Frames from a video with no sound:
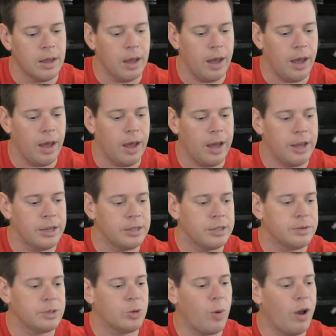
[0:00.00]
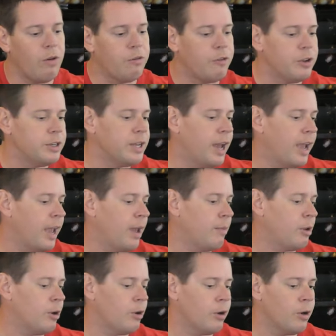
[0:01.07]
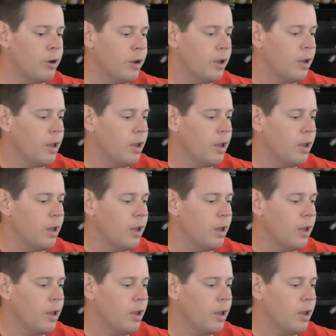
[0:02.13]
12-foot diameter.